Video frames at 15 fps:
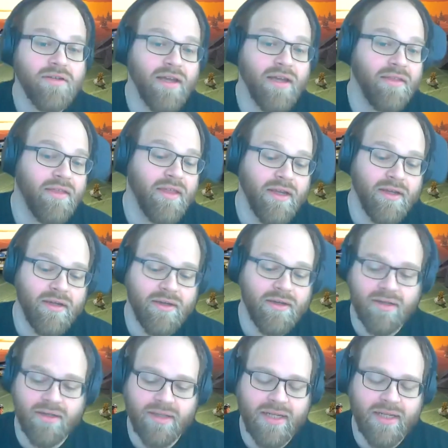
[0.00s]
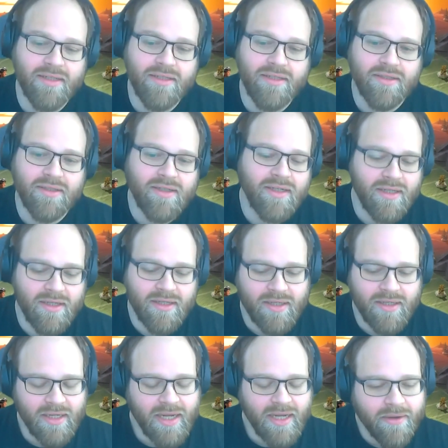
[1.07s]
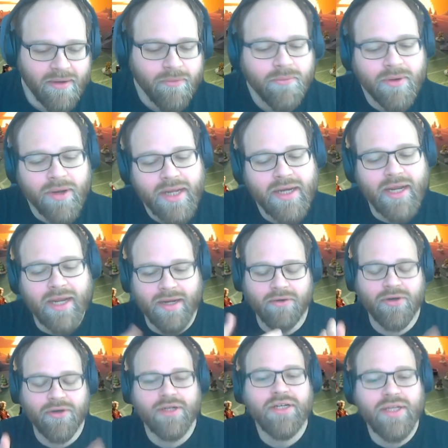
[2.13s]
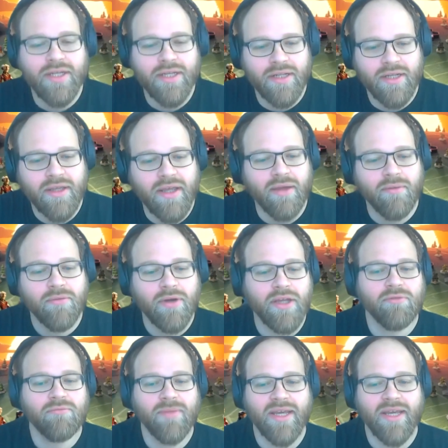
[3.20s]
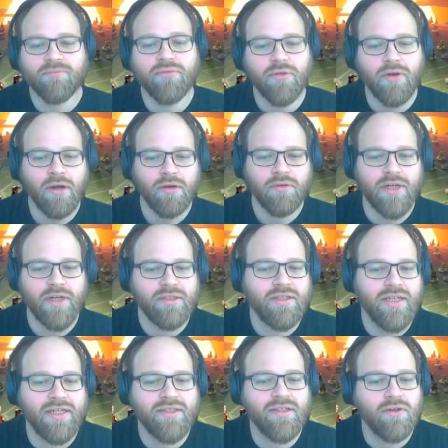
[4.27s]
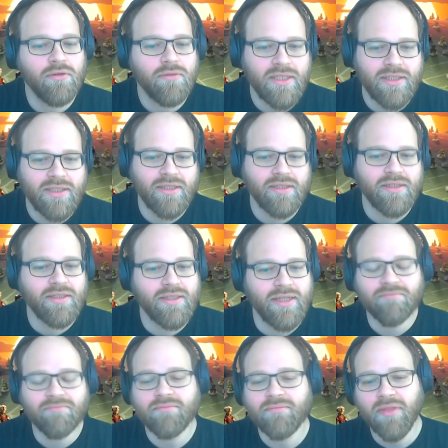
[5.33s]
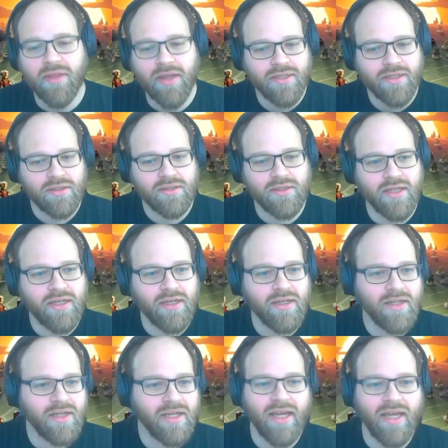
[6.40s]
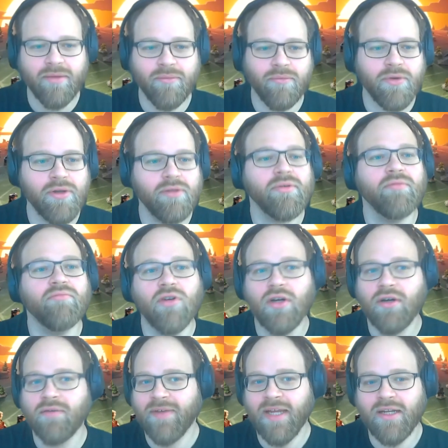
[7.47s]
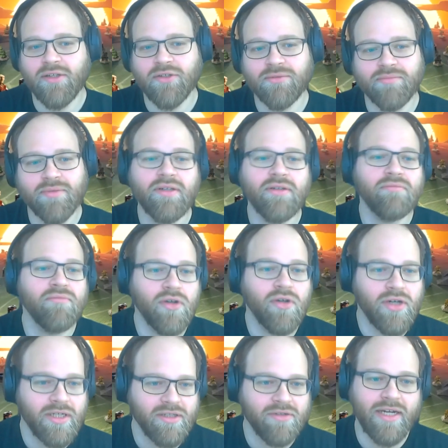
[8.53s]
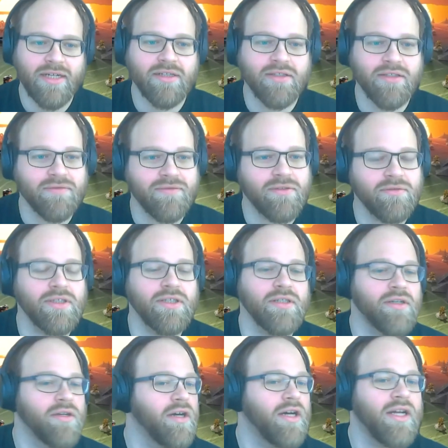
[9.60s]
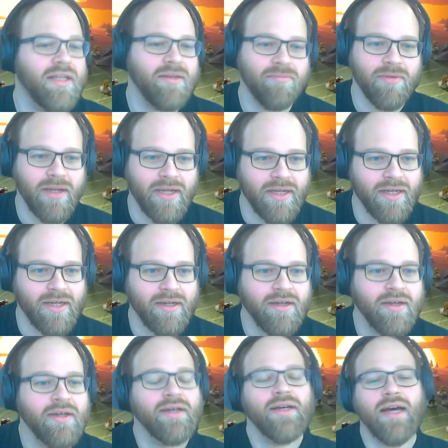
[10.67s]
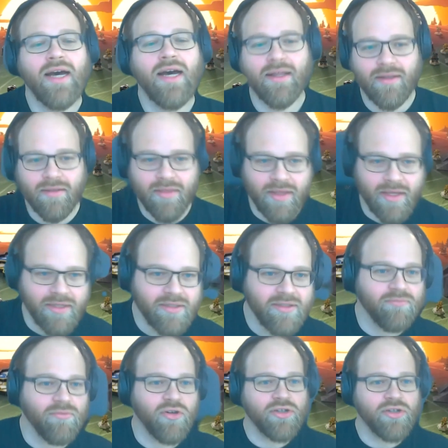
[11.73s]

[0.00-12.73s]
I think there's inherently in a game where you make progress, there's always this, some things in the game will be more valuable, more attractive to an early player, other things more